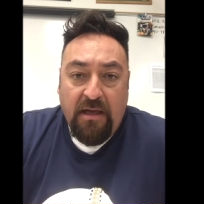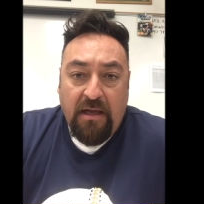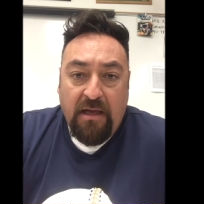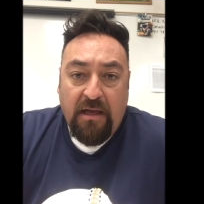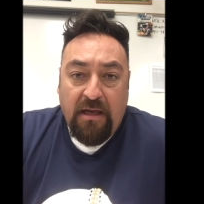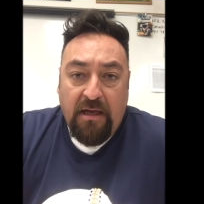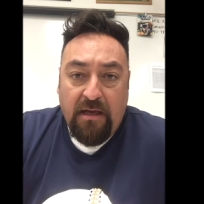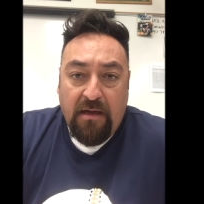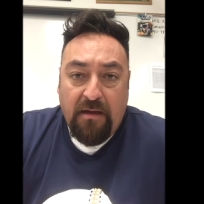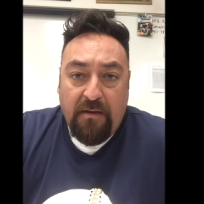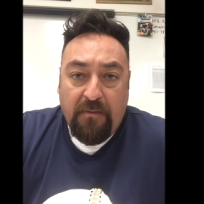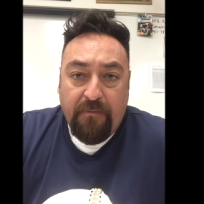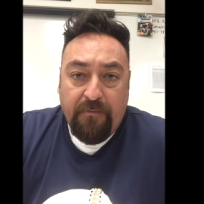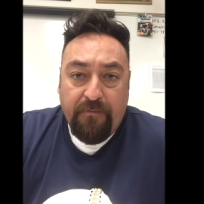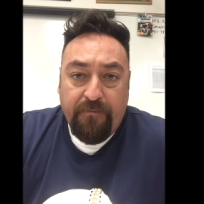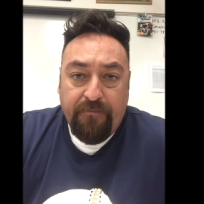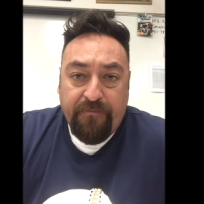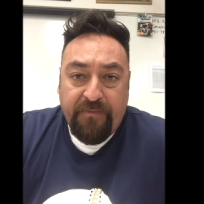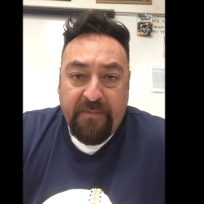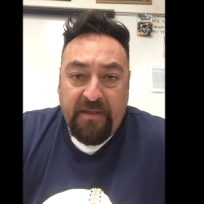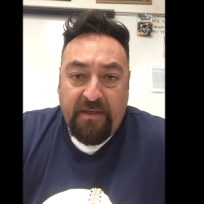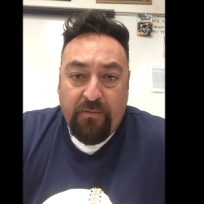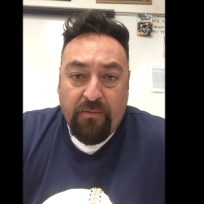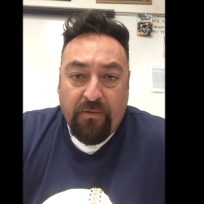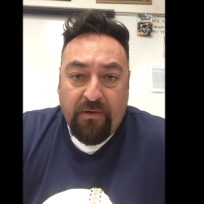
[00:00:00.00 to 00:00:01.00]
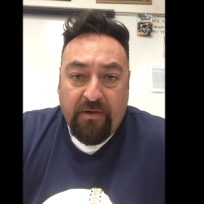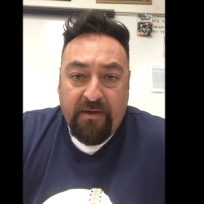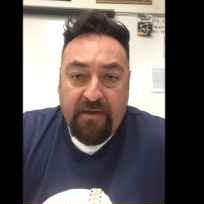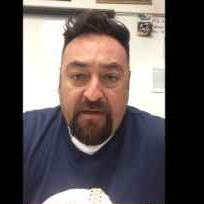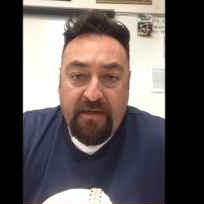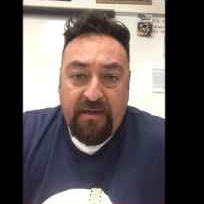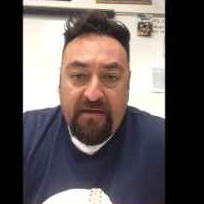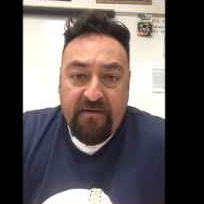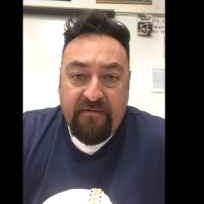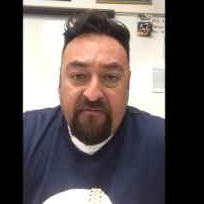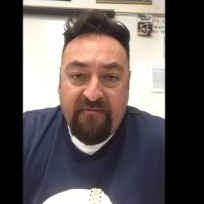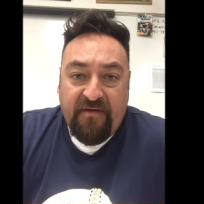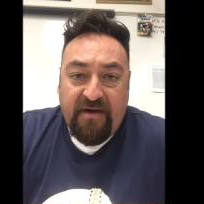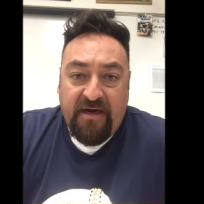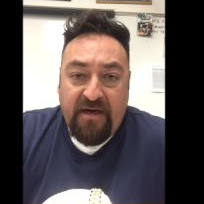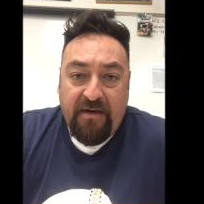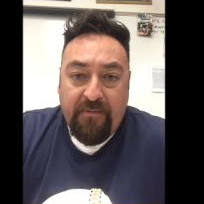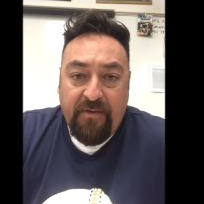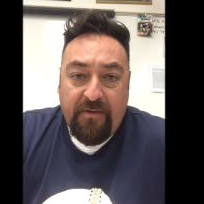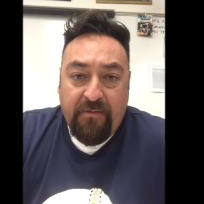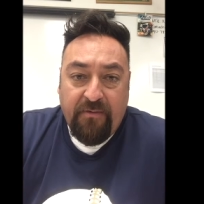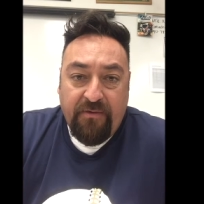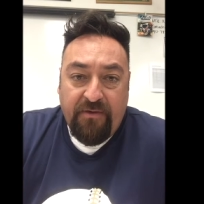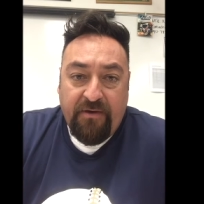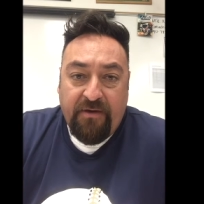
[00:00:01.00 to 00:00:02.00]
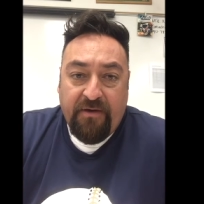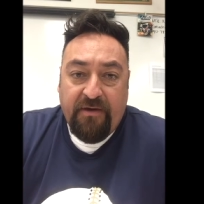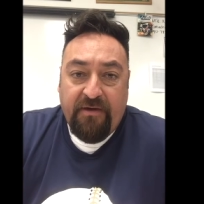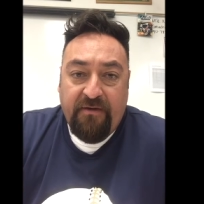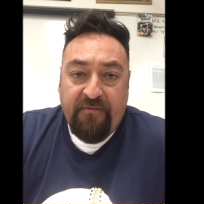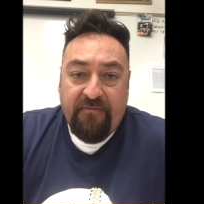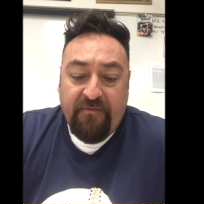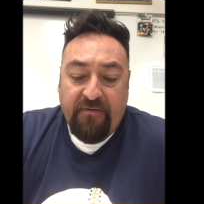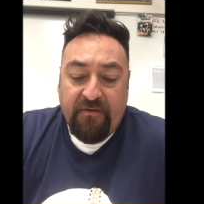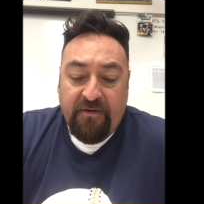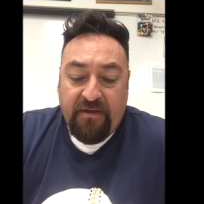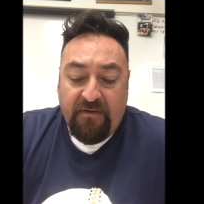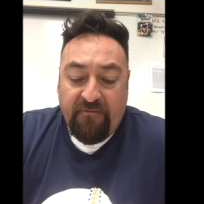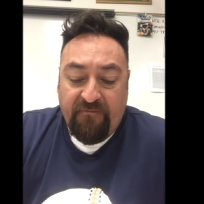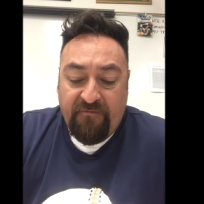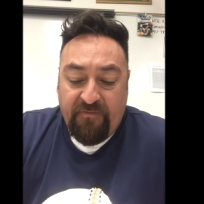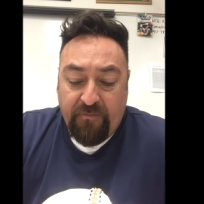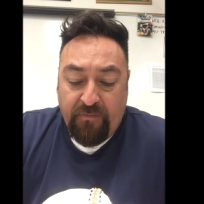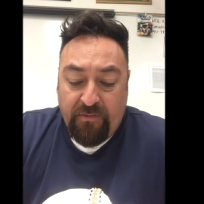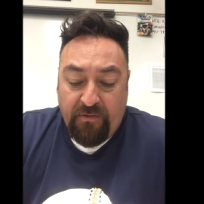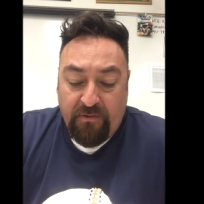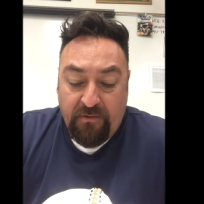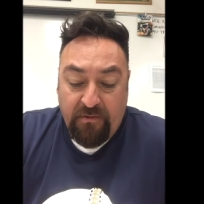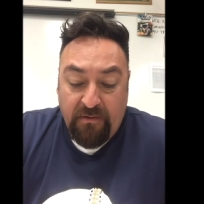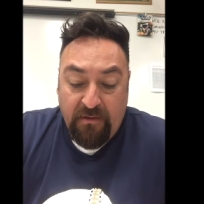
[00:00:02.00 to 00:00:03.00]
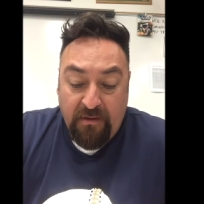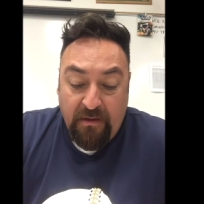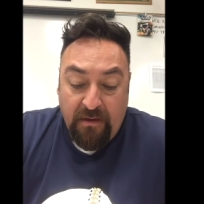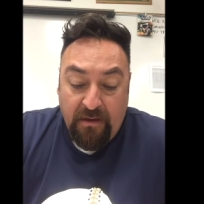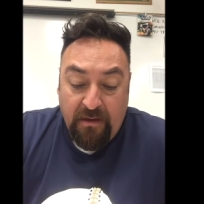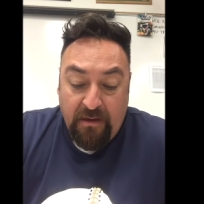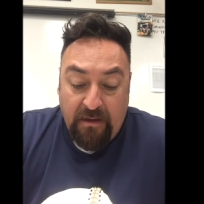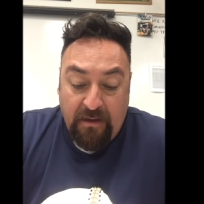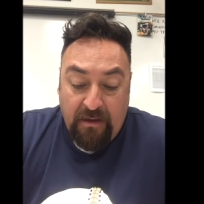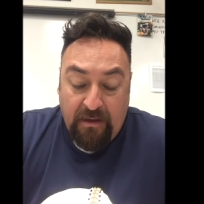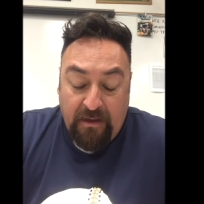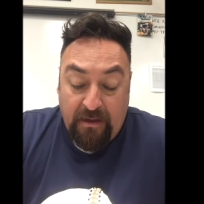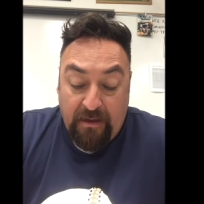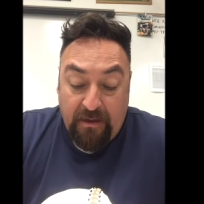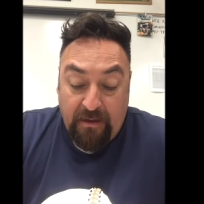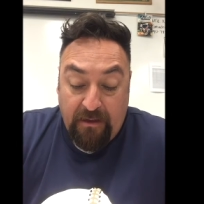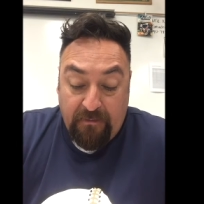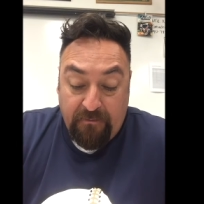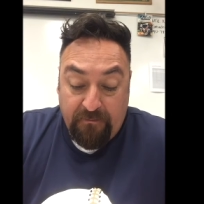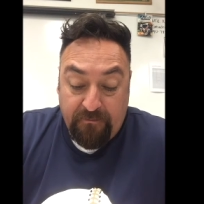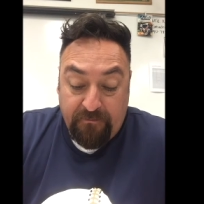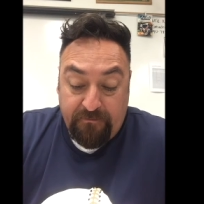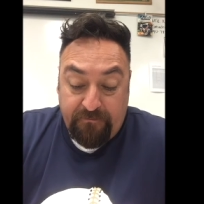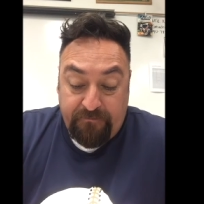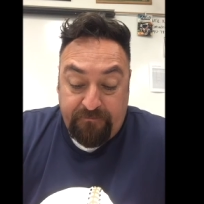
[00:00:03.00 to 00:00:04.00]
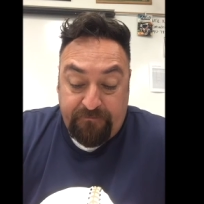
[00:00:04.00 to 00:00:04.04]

and work in an environment where they're going to feel comfortable. Um,